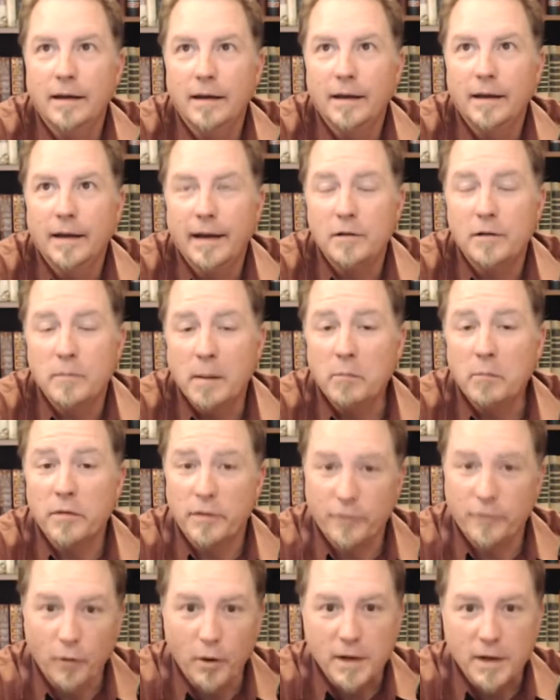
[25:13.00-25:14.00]
I'd remembered the
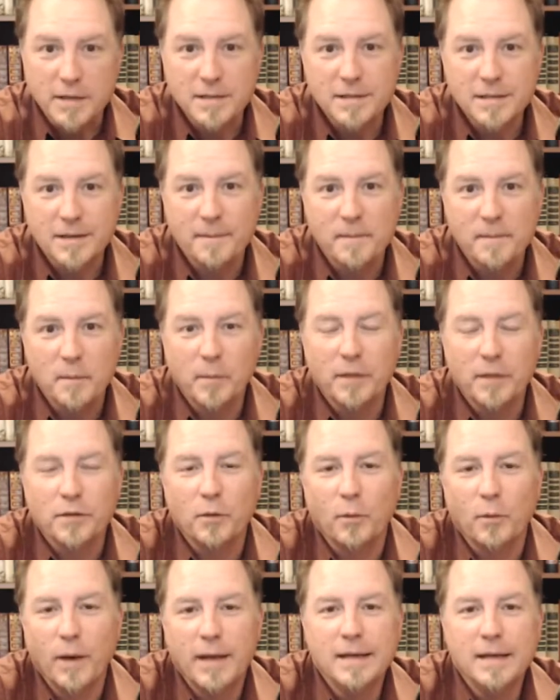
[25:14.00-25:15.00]
voice, but the
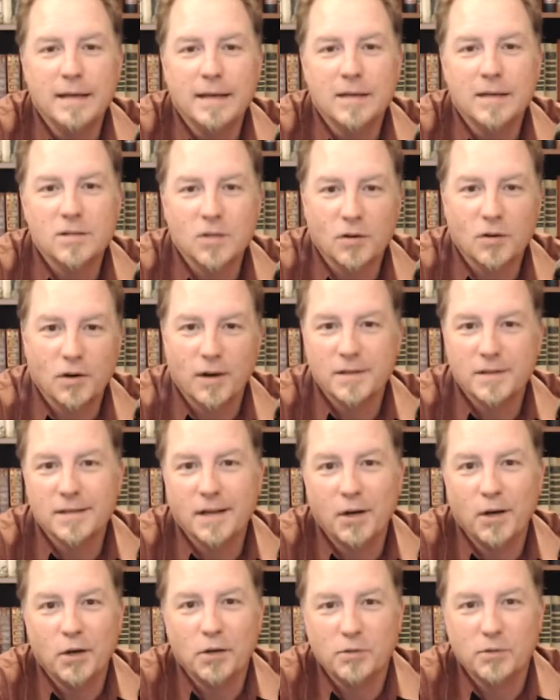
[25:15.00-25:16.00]
way he gets across
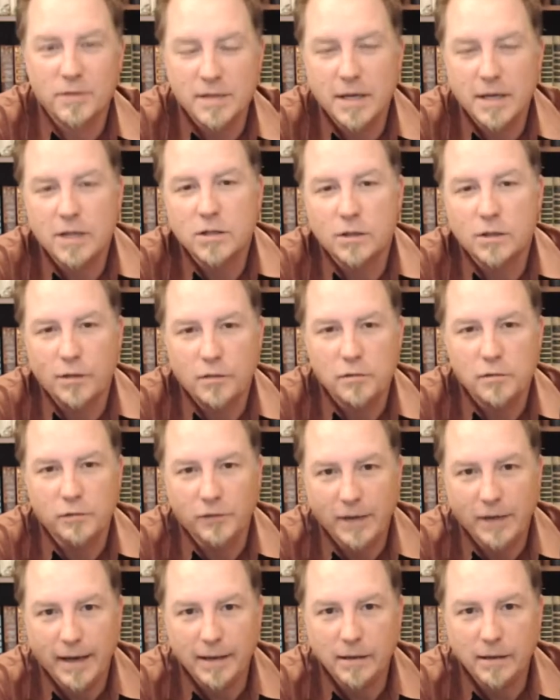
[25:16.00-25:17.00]
characterization through
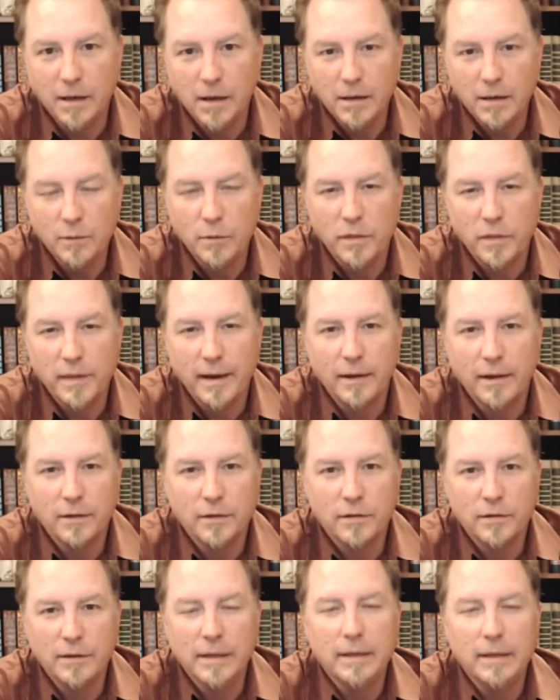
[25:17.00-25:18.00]
dialogue without
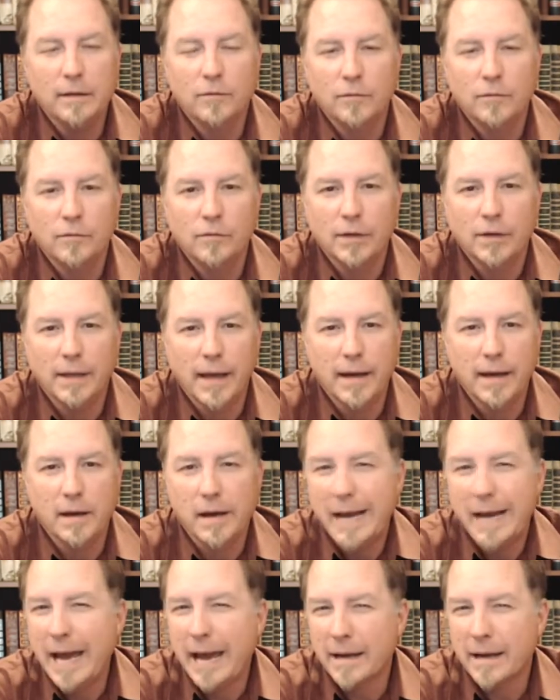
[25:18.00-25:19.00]
lean, relying
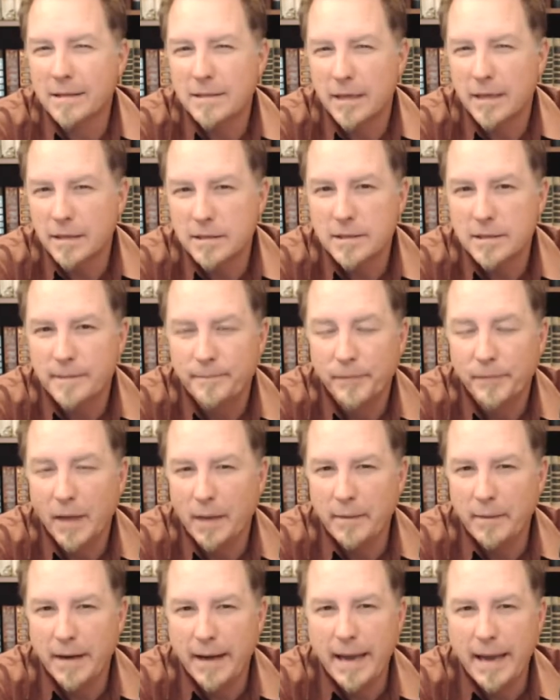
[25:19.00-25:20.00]
on accents. I
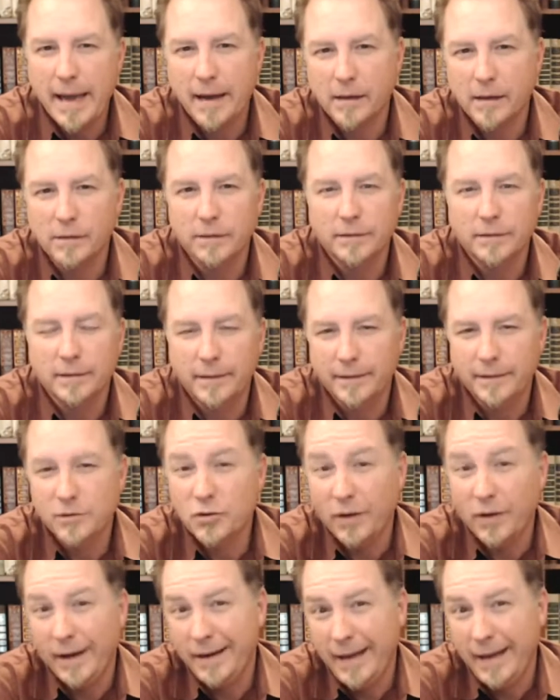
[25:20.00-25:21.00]
mean, I added. A, I
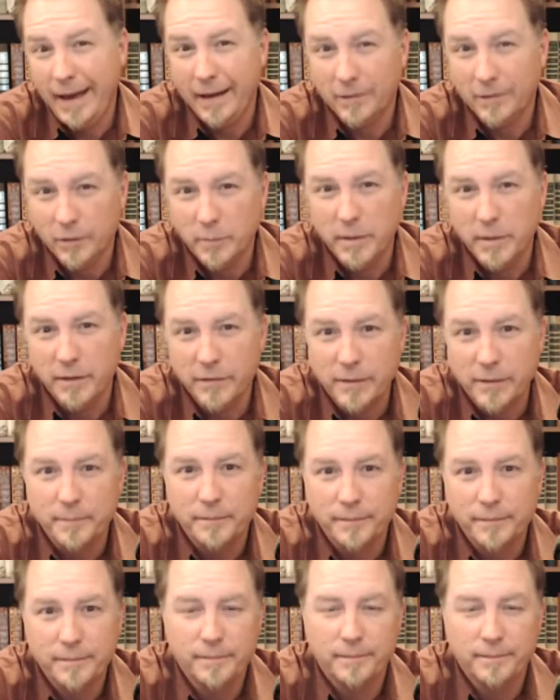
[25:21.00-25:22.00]
tried to add a little bit of a
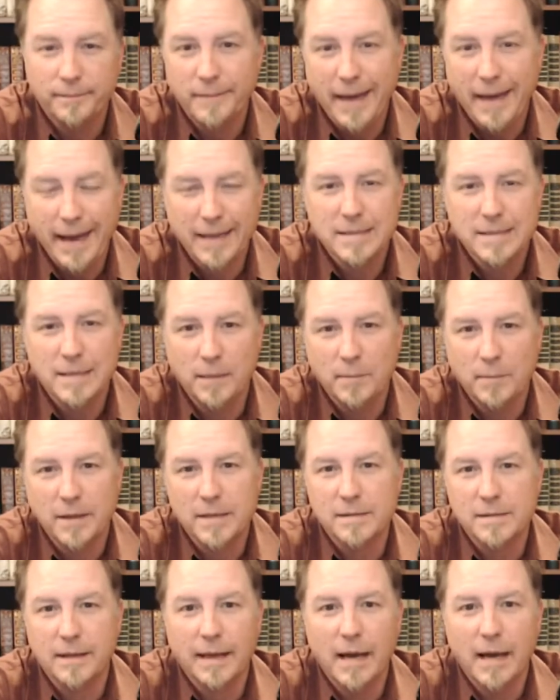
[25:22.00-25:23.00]
accent
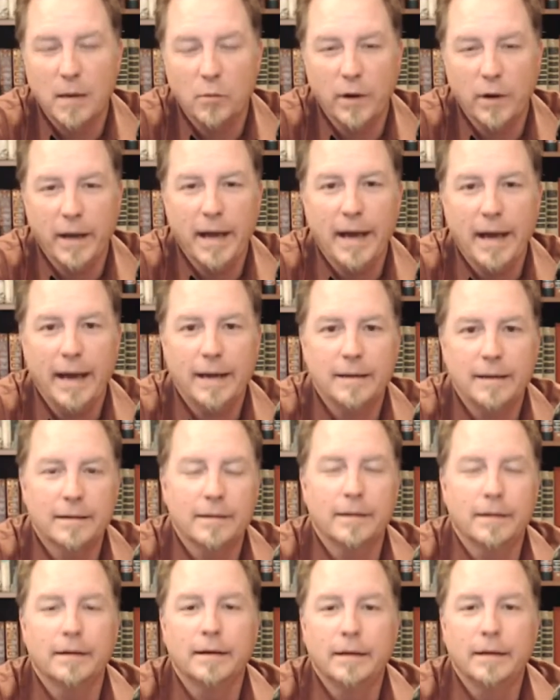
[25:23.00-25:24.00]
because of the cowboy hat and
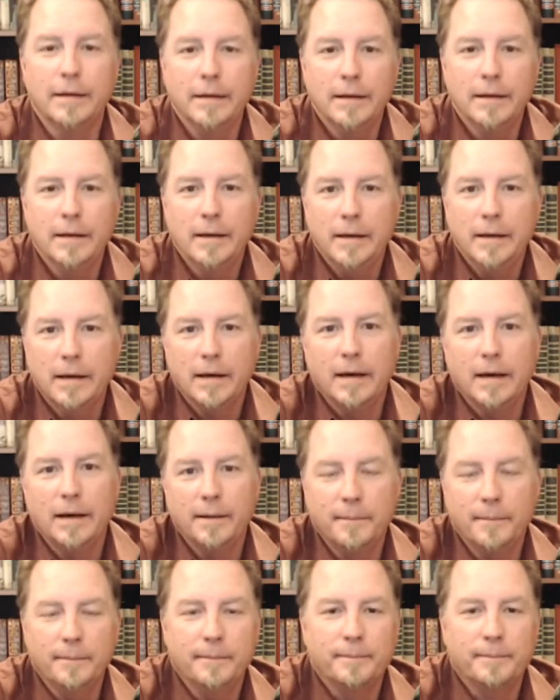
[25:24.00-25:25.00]
the
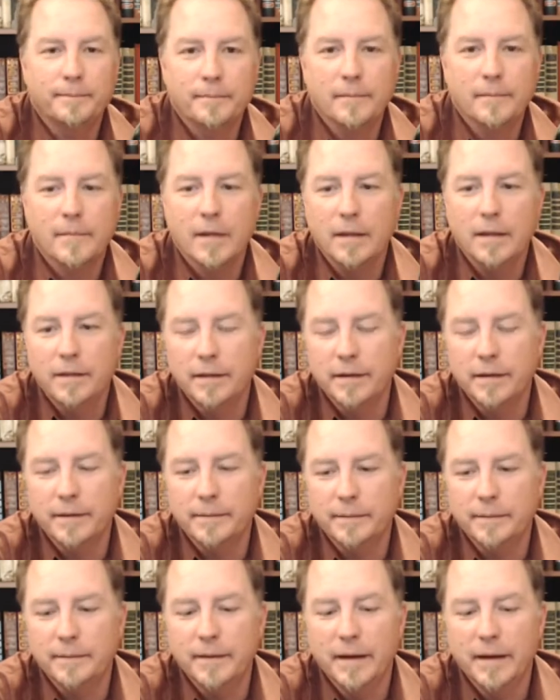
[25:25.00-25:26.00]
um, the
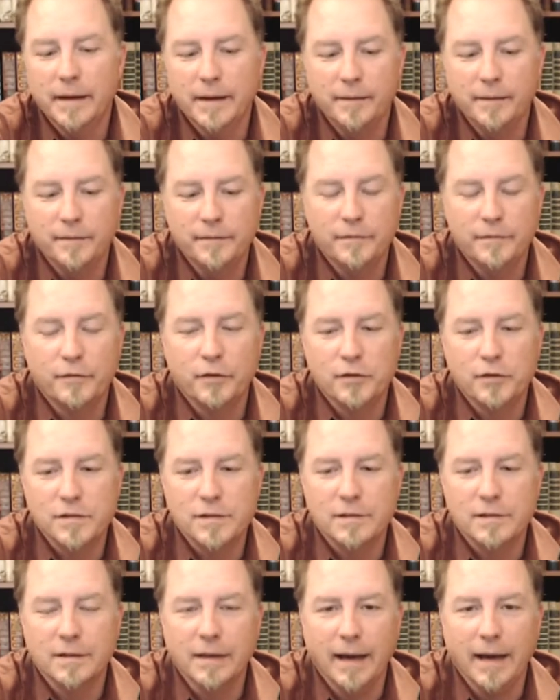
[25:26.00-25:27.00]
uh,
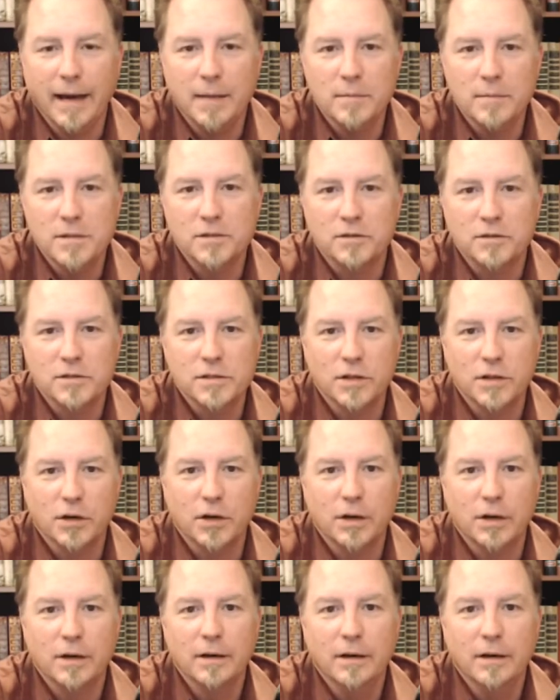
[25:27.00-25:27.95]
first guy, Mister Sir.